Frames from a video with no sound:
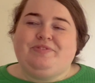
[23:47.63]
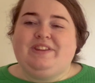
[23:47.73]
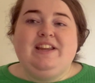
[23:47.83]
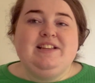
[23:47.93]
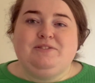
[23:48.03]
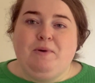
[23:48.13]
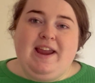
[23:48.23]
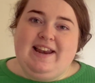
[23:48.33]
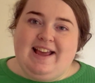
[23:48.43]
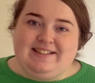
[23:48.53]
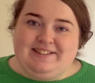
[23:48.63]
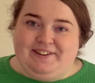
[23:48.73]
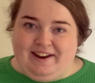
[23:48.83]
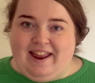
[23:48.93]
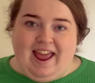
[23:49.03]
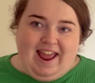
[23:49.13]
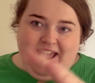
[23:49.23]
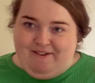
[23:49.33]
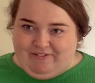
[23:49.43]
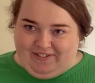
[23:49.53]
it's way less than
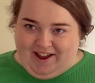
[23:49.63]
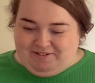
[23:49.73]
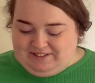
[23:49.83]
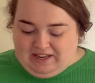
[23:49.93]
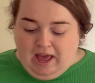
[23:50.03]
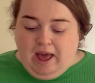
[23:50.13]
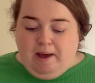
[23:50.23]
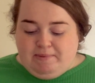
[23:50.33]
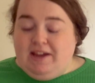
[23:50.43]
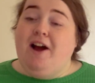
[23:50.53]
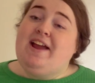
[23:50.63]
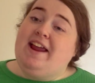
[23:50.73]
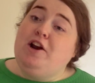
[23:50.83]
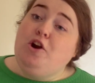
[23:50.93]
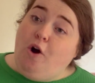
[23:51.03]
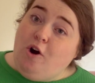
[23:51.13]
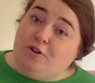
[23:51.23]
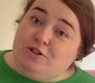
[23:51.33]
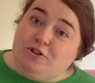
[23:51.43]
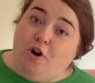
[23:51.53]
everything else, but they are getting a
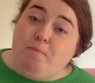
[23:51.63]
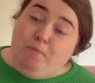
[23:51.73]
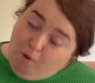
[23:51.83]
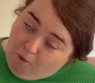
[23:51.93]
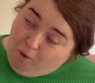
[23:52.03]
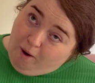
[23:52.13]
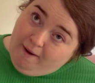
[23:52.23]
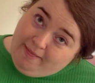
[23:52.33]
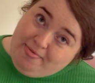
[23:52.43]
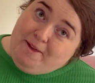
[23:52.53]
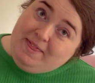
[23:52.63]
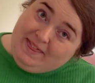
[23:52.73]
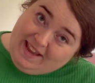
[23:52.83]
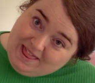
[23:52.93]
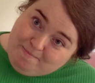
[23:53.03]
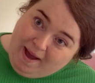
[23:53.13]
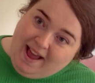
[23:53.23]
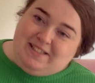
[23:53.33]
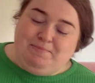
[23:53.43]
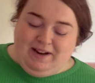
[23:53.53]
lot more than in the
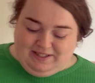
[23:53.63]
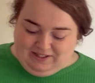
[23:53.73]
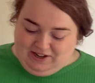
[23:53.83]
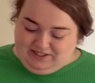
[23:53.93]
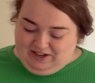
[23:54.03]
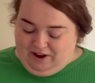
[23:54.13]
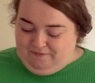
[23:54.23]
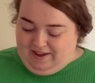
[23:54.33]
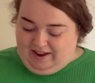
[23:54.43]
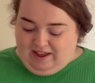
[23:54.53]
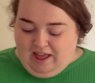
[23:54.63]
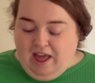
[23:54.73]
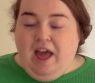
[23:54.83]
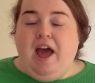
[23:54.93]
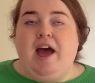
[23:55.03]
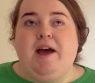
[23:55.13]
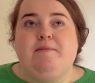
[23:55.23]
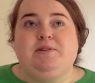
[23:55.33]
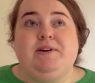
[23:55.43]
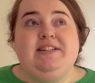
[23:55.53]
past plus size clothing.
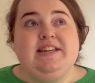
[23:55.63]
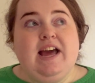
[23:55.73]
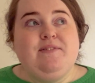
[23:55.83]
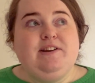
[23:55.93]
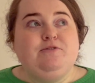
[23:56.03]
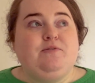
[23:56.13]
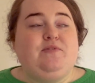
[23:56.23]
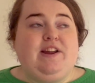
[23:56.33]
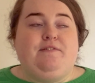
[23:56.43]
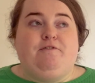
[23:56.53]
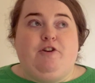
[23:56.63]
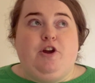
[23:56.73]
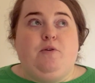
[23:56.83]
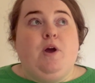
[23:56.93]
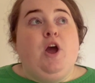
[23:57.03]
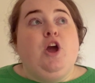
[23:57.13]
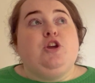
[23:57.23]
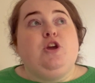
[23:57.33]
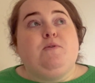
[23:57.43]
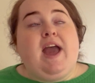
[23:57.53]
So I did have a little flick through.
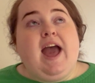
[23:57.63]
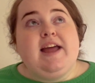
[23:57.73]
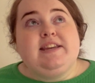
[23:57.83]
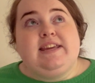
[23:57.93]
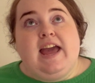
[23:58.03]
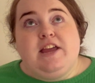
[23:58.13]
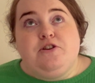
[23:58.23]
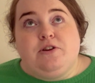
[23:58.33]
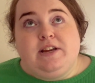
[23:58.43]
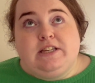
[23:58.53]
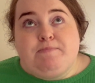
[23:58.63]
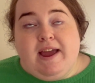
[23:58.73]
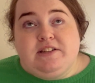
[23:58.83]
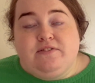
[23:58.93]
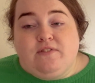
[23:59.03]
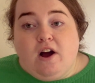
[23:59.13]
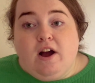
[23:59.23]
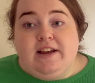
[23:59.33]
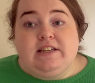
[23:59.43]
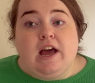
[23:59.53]
You can expect to
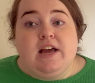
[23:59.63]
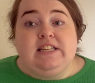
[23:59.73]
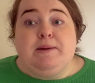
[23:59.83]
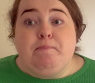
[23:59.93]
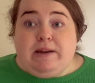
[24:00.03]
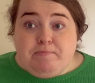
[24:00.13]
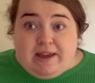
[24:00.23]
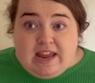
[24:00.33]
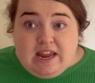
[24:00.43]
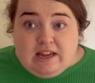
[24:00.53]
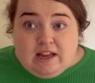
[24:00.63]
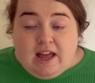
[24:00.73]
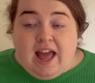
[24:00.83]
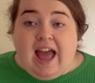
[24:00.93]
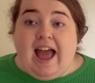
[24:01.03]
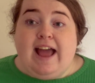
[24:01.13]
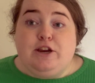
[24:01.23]
find Simply Be and